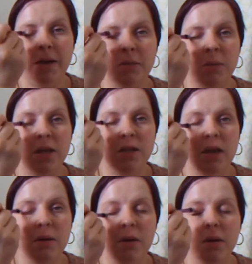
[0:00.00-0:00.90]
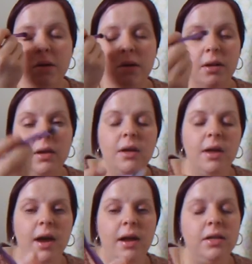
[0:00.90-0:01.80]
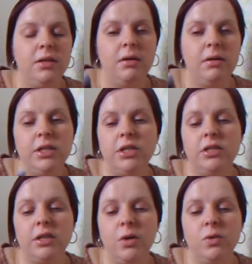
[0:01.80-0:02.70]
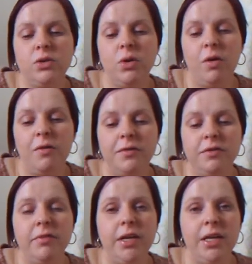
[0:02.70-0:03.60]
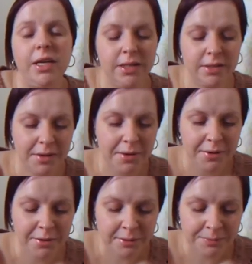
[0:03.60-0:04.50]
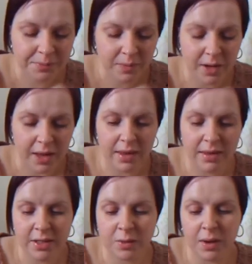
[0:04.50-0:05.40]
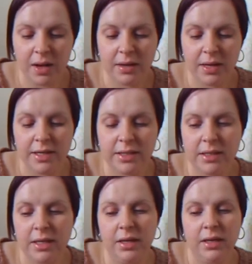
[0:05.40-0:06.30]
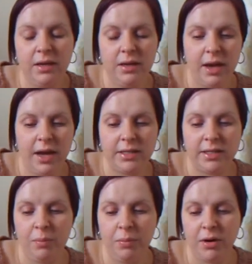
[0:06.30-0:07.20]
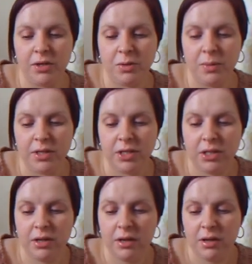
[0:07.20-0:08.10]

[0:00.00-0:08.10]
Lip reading: pack some eyeshadow on, and it's just so soft, it really is. And then this one is the accent brush, which